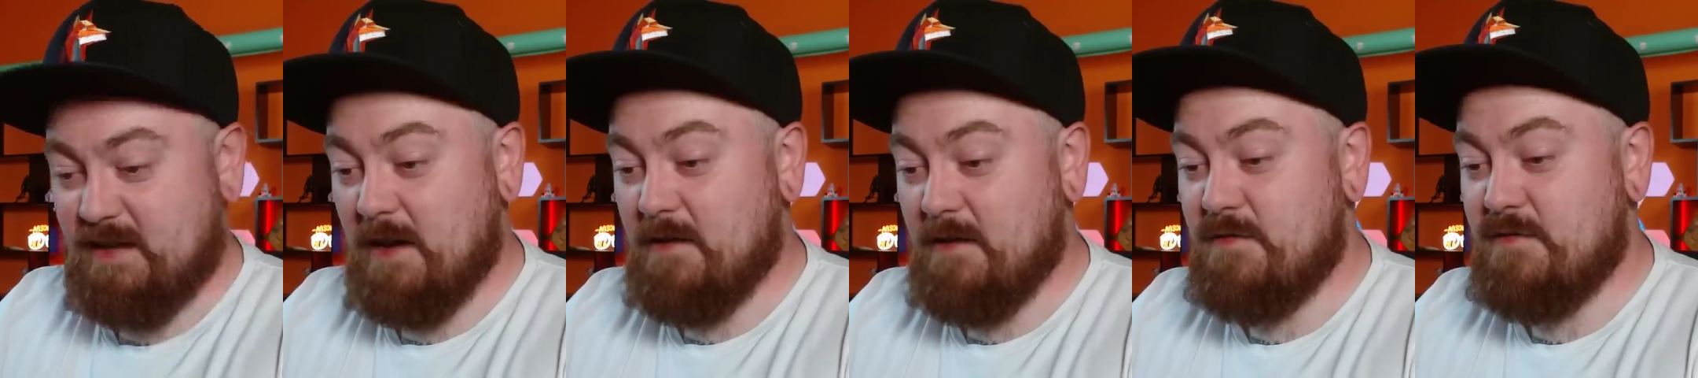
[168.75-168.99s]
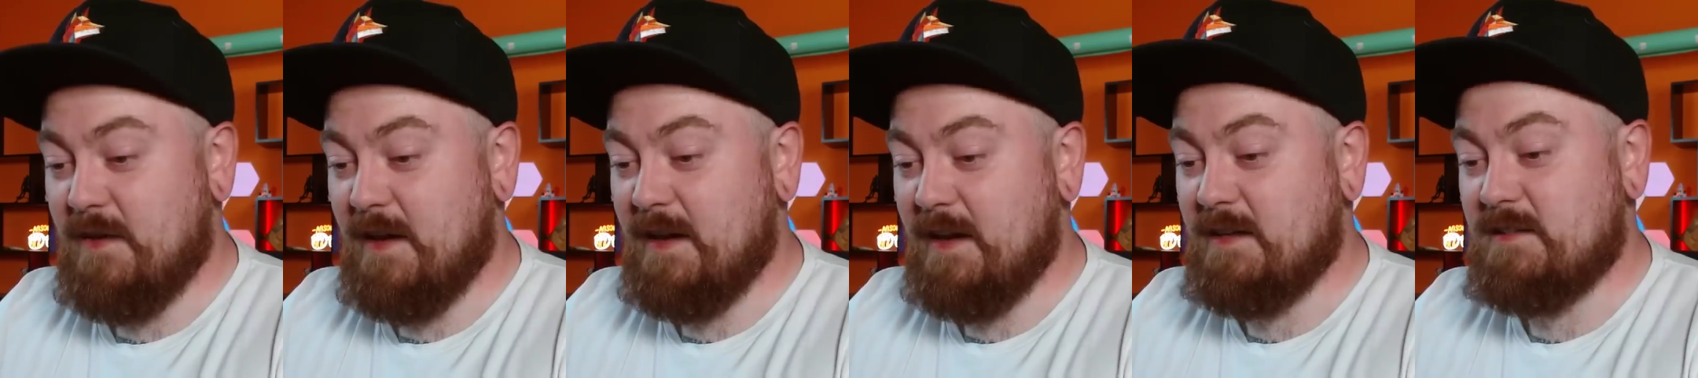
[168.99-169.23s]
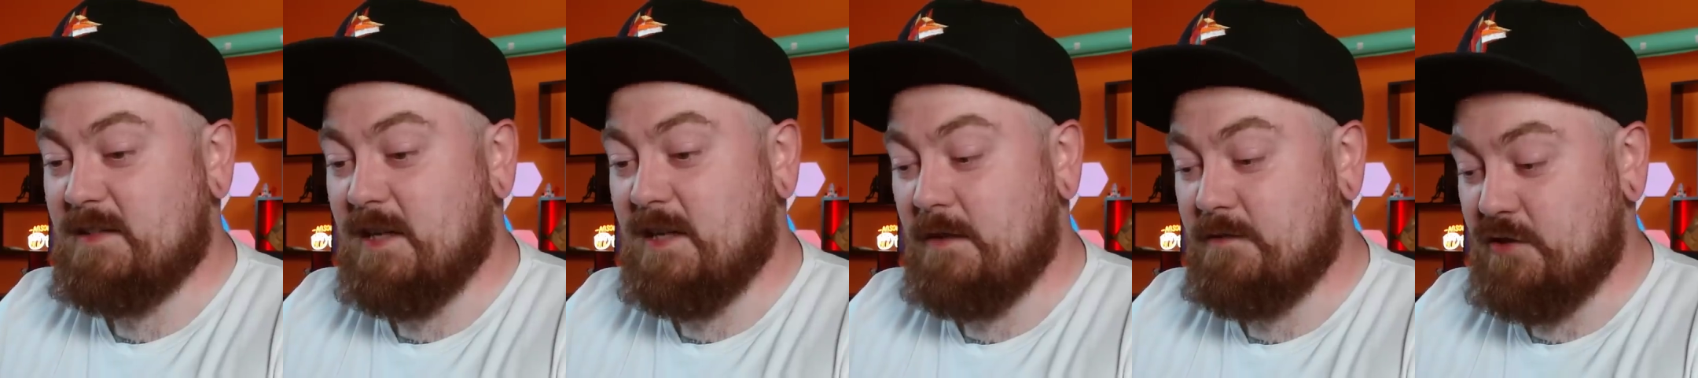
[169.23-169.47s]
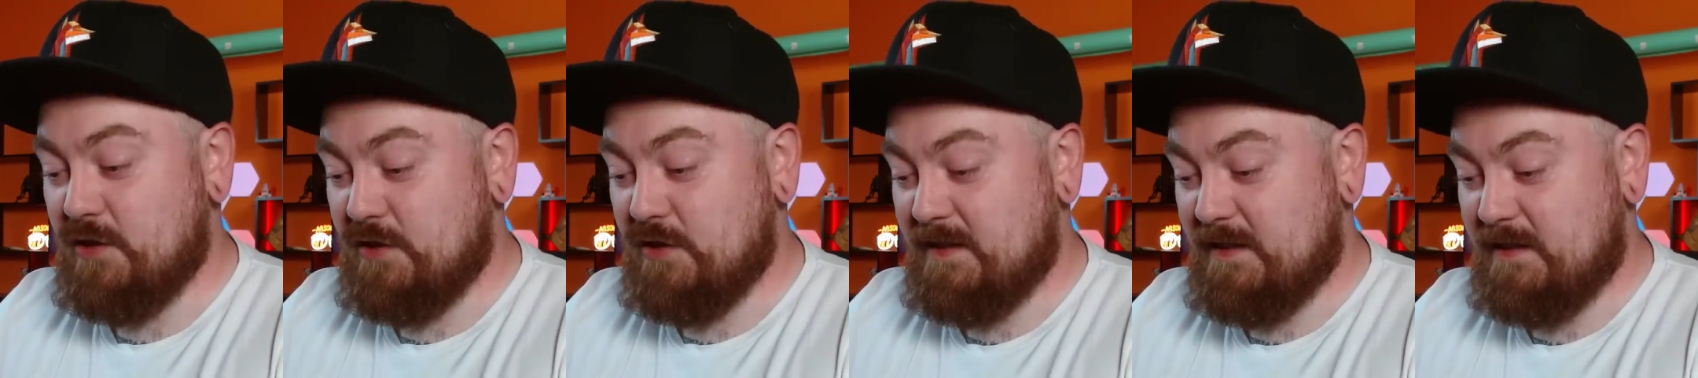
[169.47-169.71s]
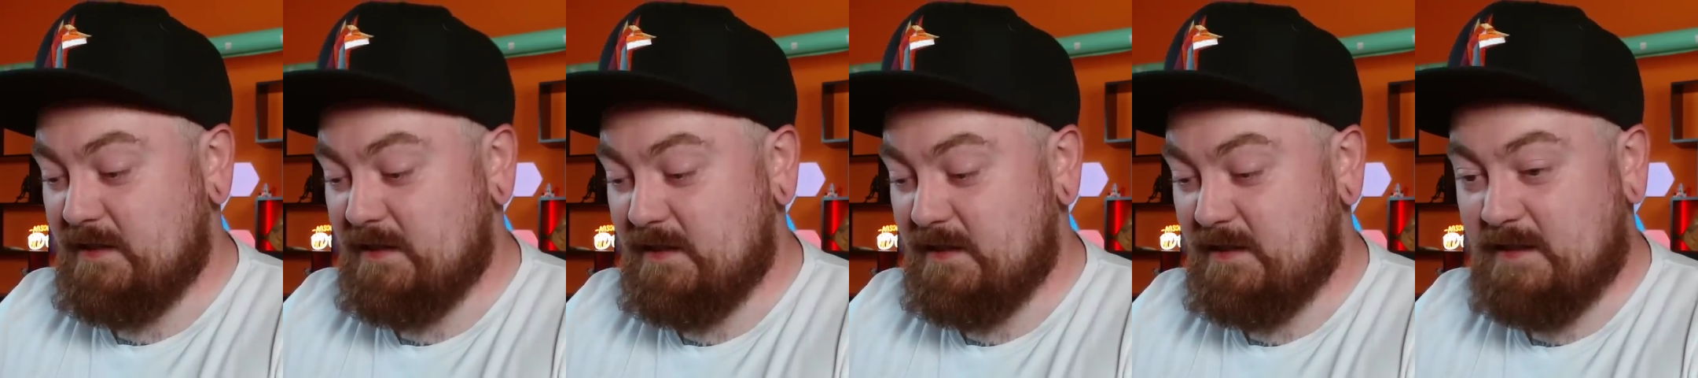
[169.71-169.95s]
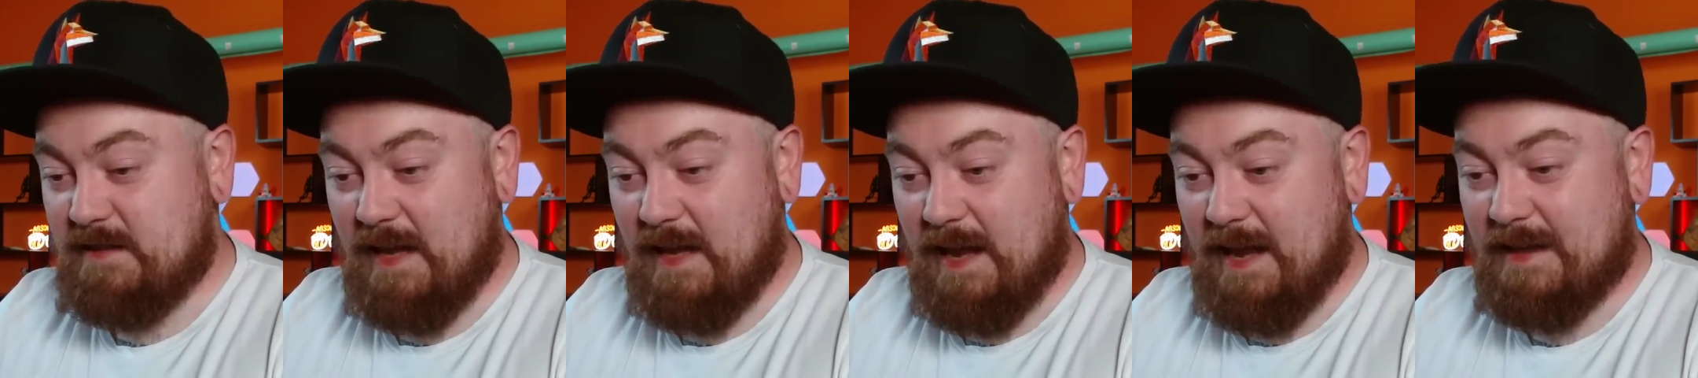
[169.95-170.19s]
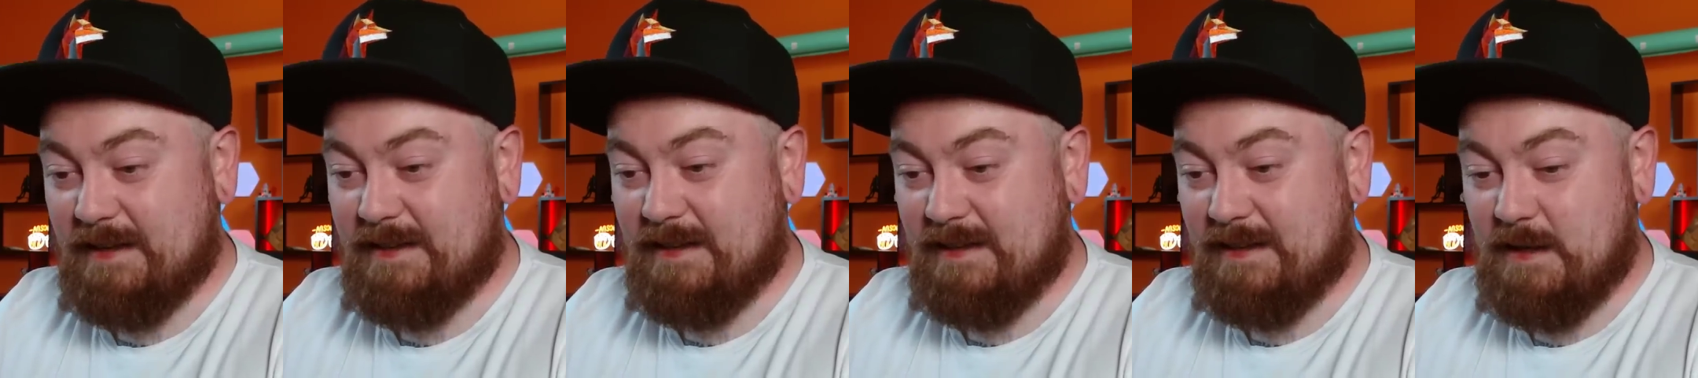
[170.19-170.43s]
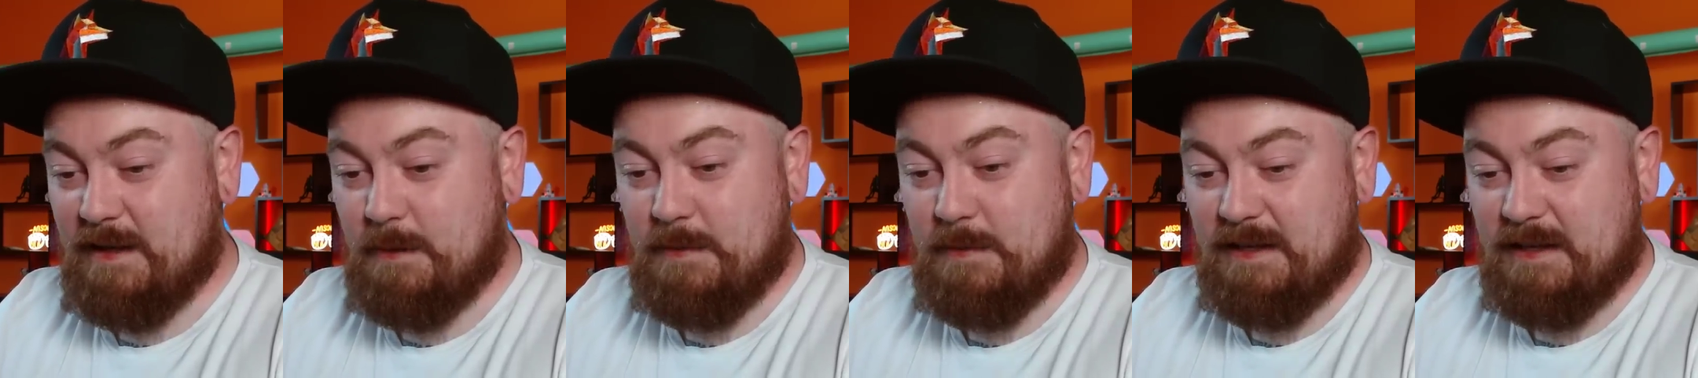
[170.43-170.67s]
And things have just
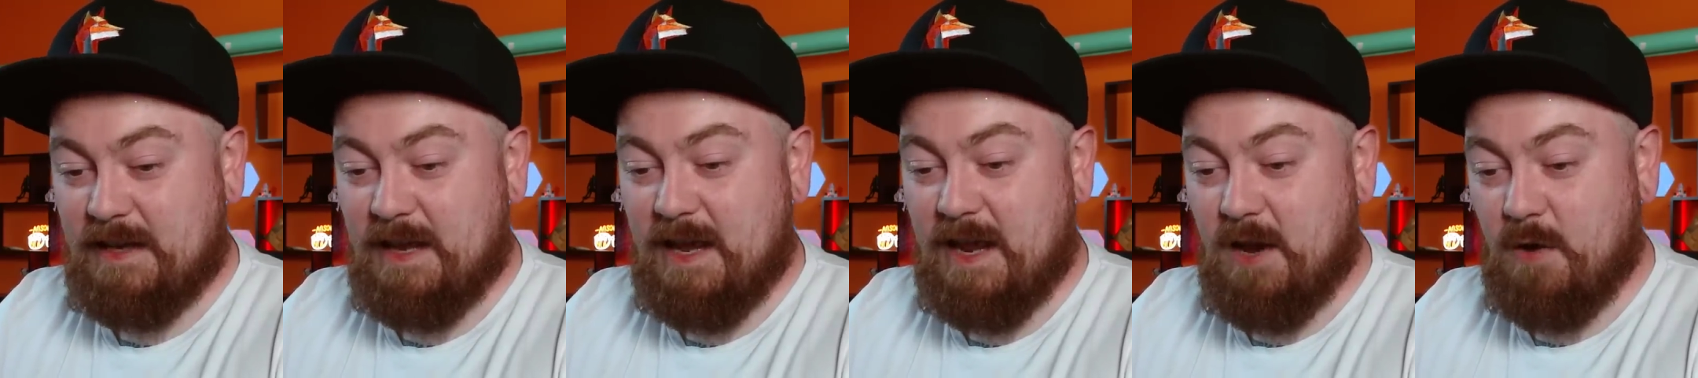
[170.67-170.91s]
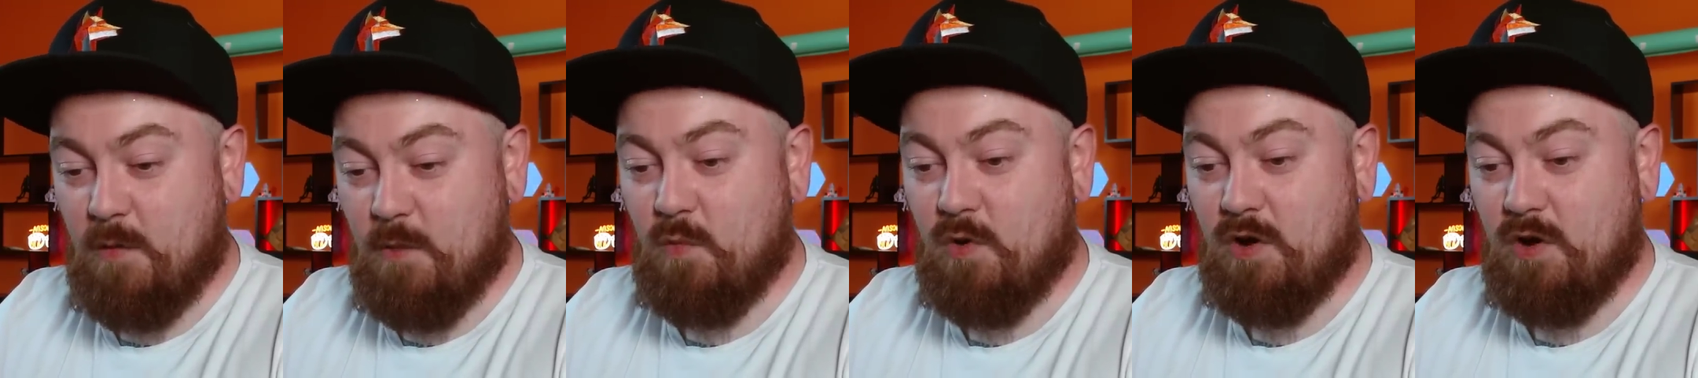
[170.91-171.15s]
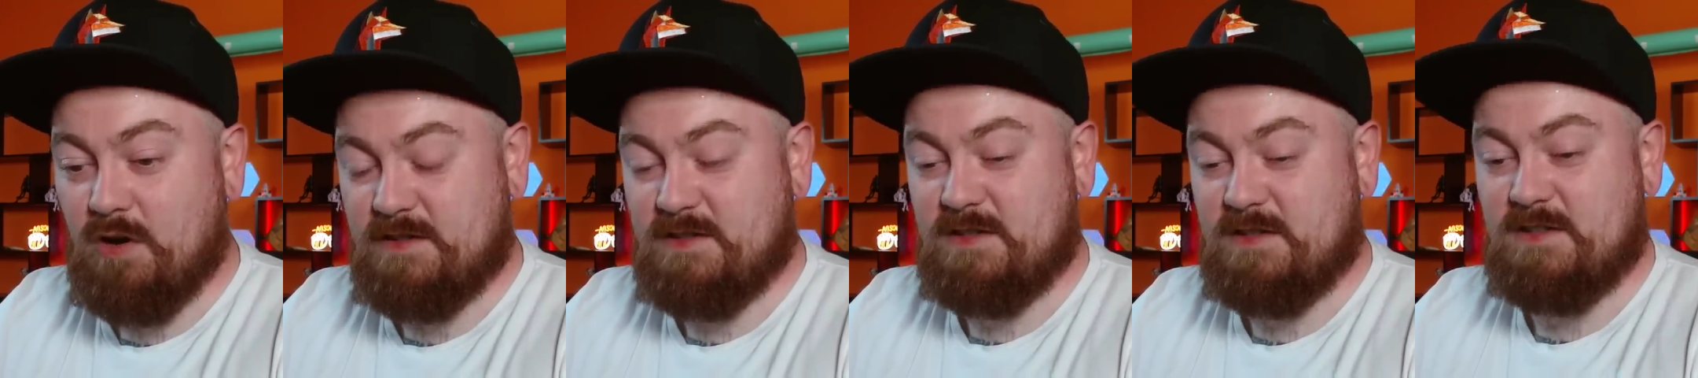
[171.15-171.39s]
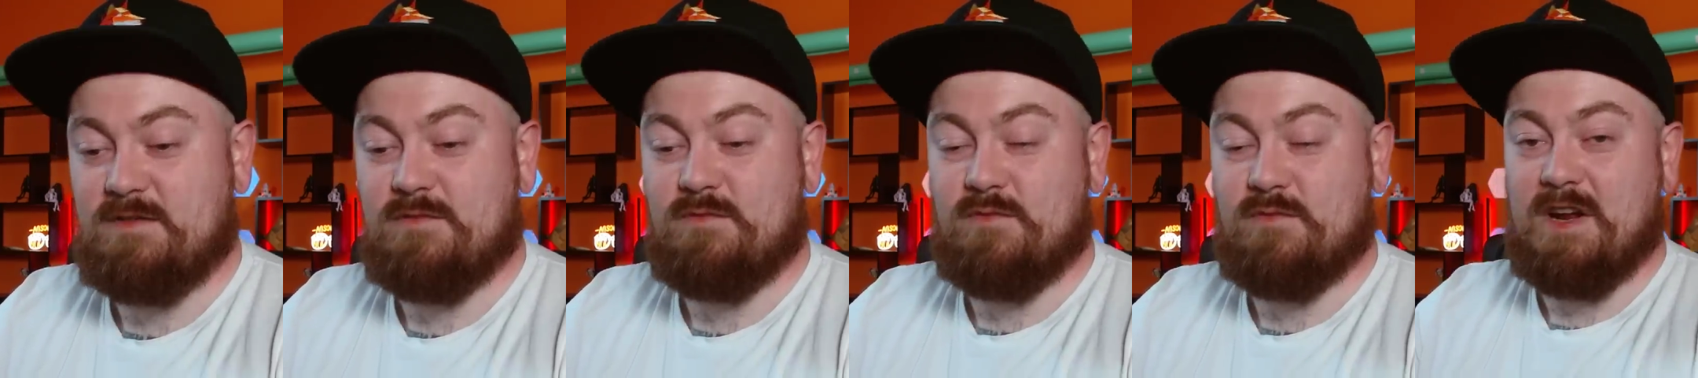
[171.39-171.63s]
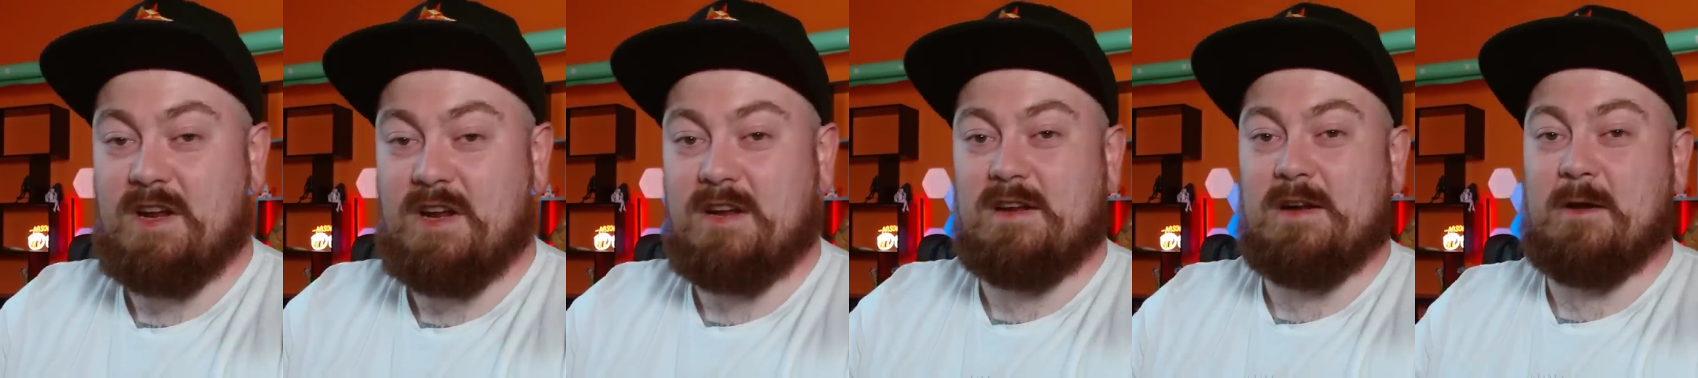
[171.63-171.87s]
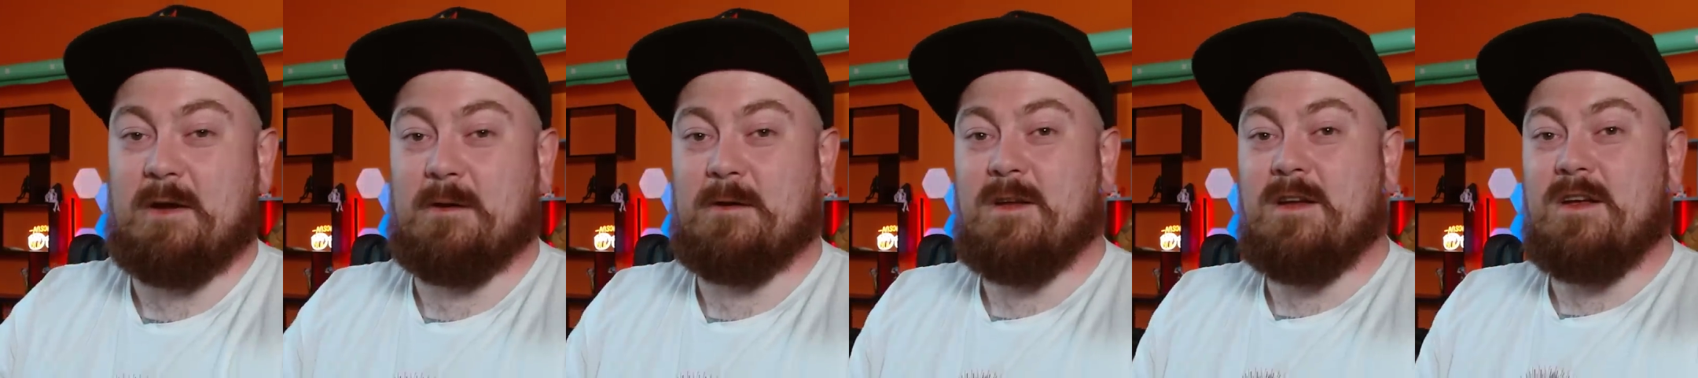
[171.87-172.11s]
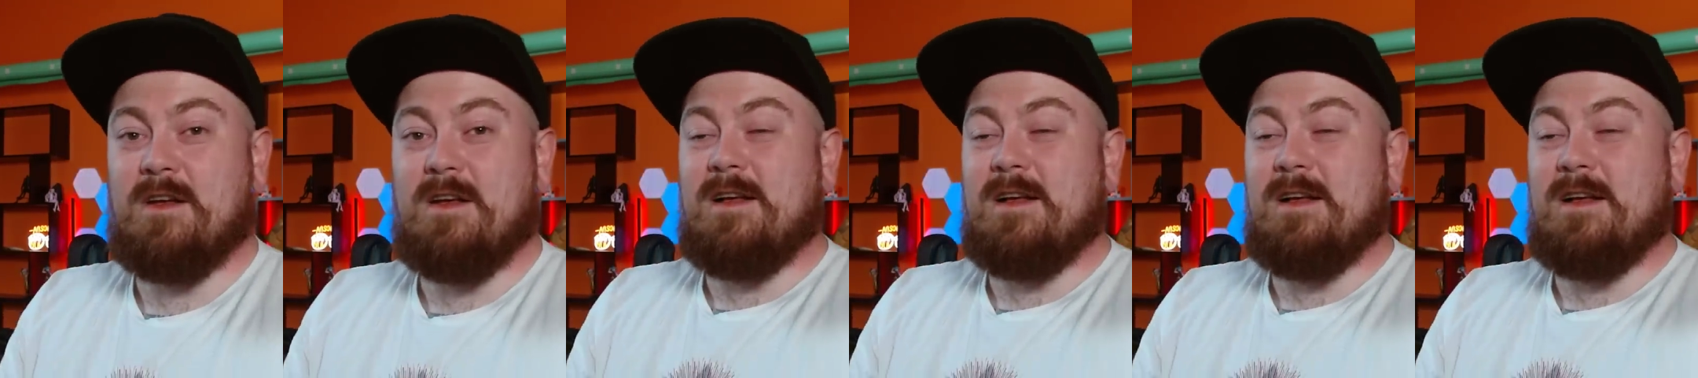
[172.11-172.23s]
steadily been getting worse right now.